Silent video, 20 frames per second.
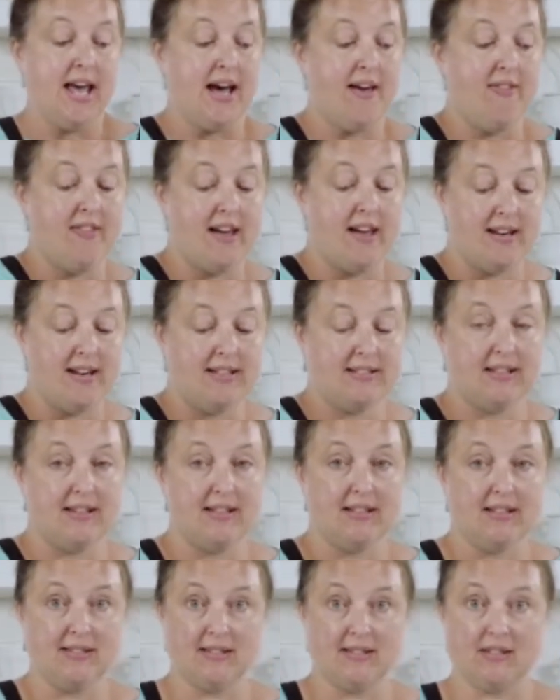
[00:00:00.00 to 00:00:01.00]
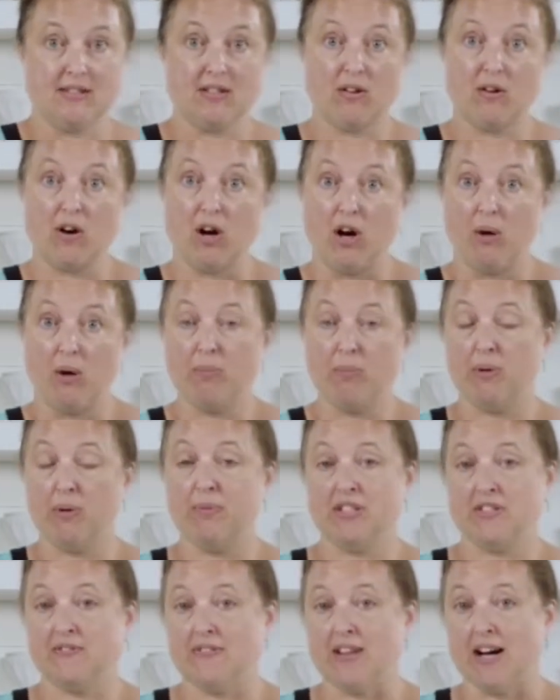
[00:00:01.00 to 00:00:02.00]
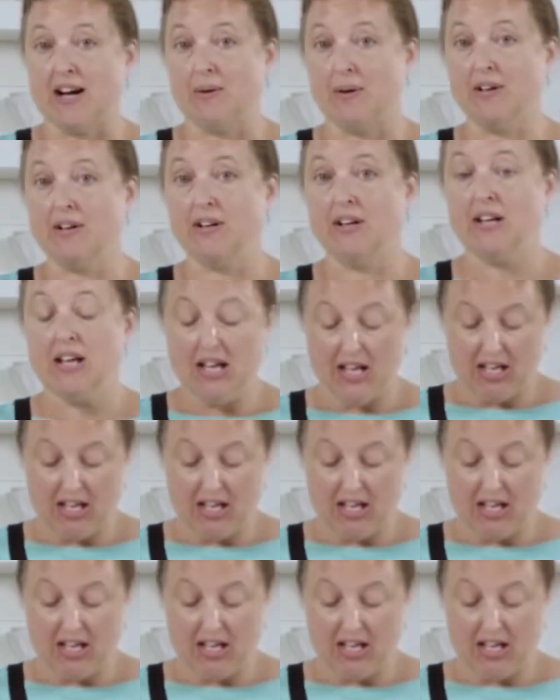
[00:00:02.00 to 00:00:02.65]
and that is this. This is our all-purpose flour.